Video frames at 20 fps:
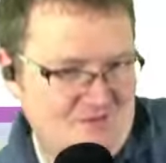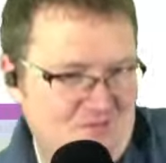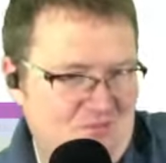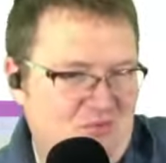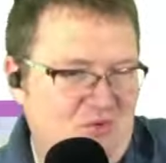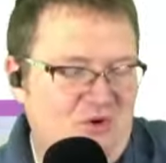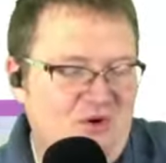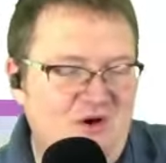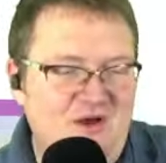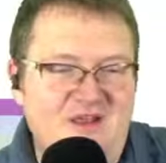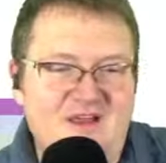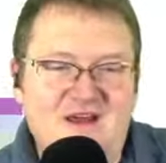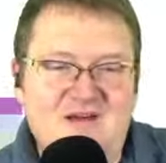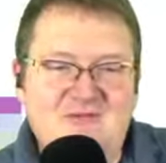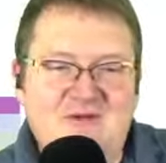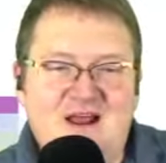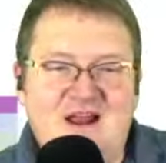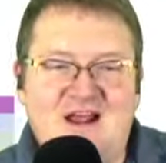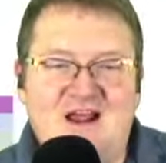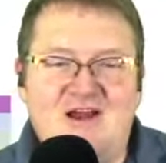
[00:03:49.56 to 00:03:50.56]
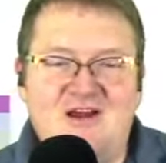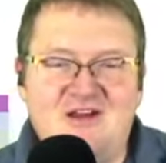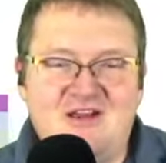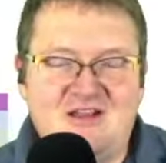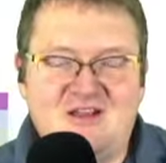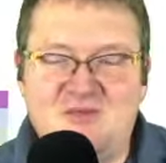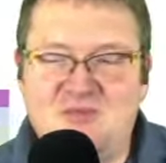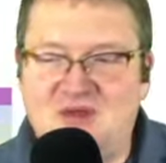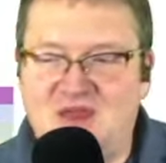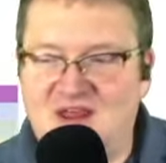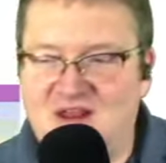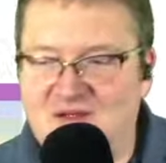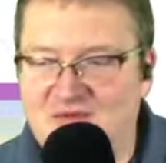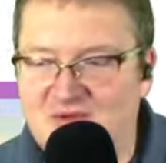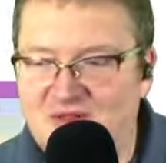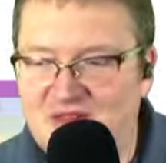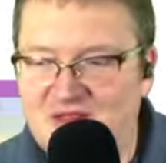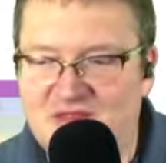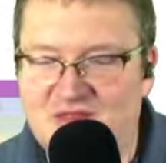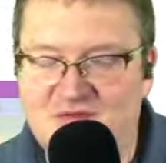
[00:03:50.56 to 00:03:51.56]
boy, that red herring at the beginning
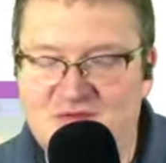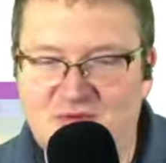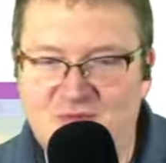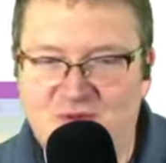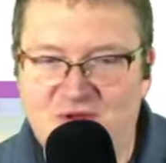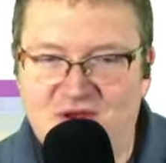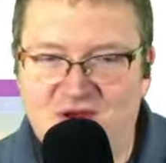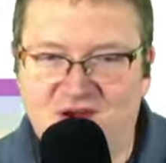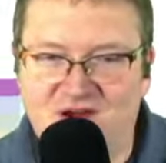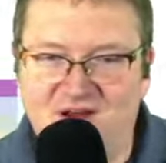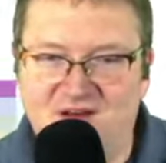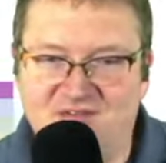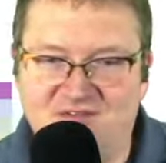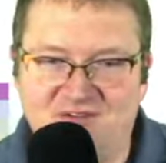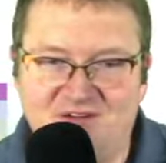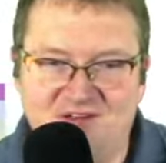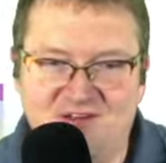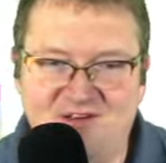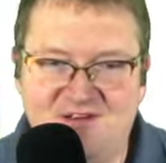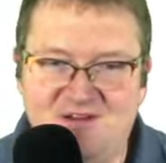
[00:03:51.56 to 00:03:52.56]
really threw me off.